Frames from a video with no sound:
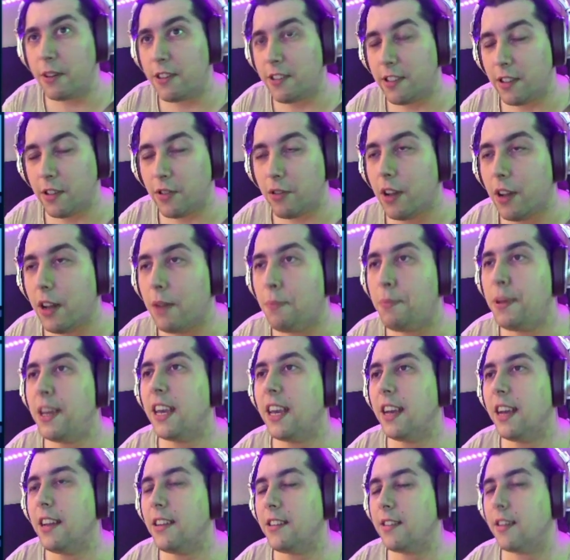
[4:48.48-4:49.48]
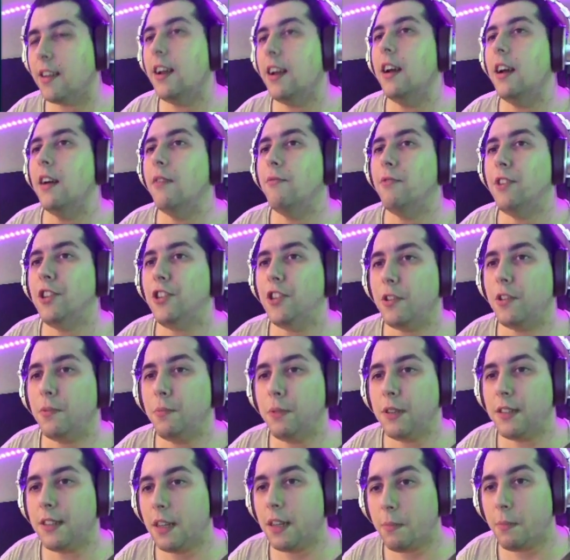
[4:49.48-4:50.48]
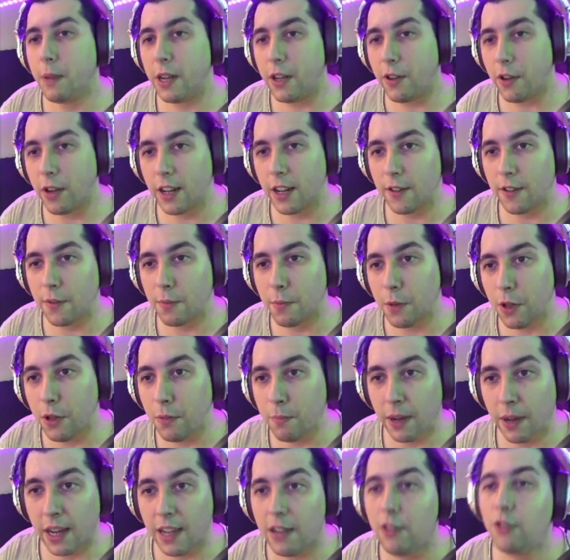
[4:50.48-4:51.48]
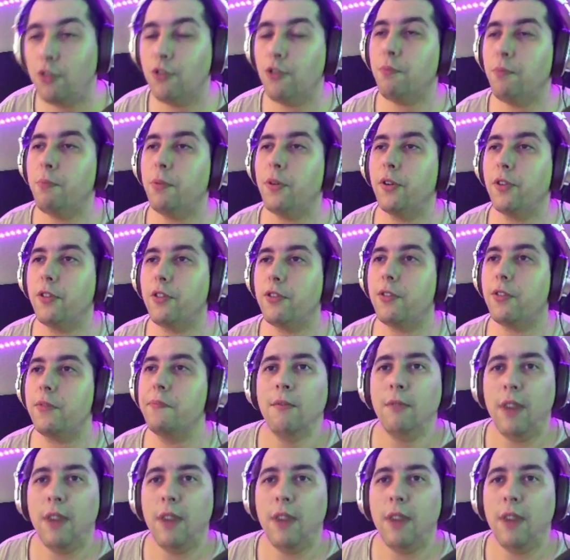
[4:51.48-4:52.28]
points into Helping Hands, which is boosted by our class mod by 2 points.